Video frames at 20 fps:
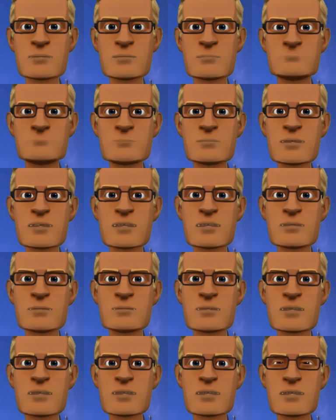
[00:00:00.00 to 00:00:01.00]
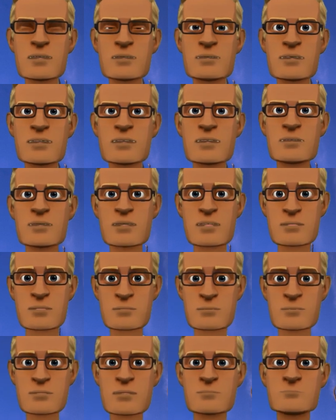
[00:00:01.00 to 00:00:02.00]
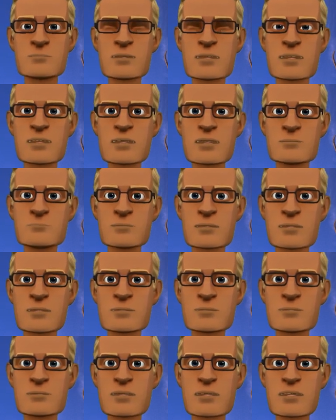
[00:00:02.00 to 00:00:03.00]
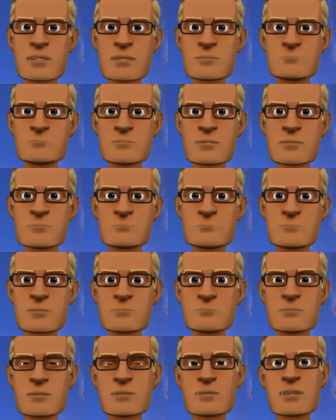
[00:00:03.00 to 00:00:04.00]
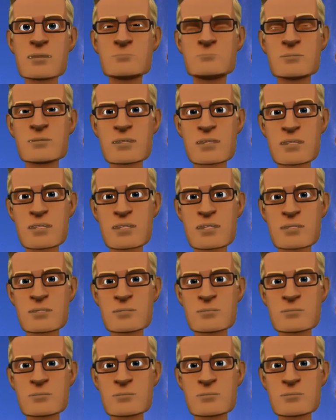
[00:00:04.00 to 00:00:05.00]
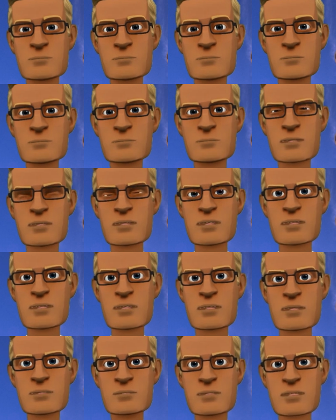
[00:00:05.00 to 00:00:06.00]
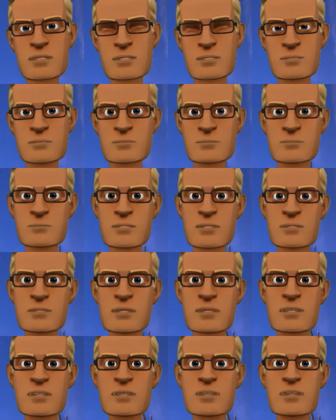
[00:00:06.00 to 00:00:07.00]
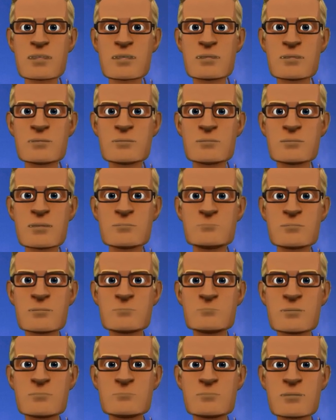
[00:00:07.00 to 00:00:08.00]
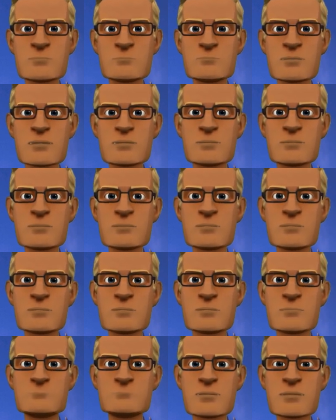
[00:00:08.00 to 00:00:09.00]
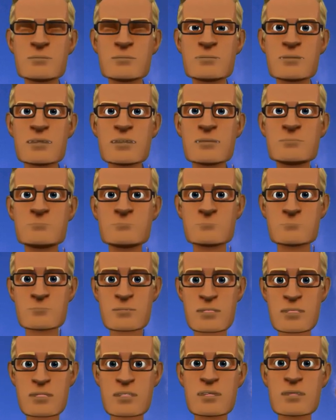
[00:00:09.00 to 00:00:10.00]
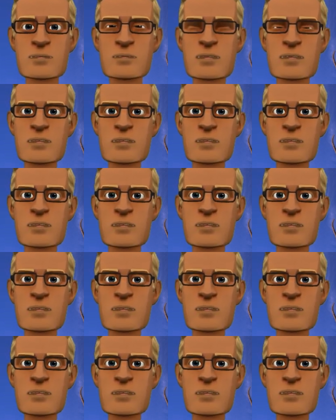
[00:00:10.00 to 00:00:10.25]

What especially strengthens me is Jehovah's assurance that he is beside me so close that it is as if his right arm is hugging me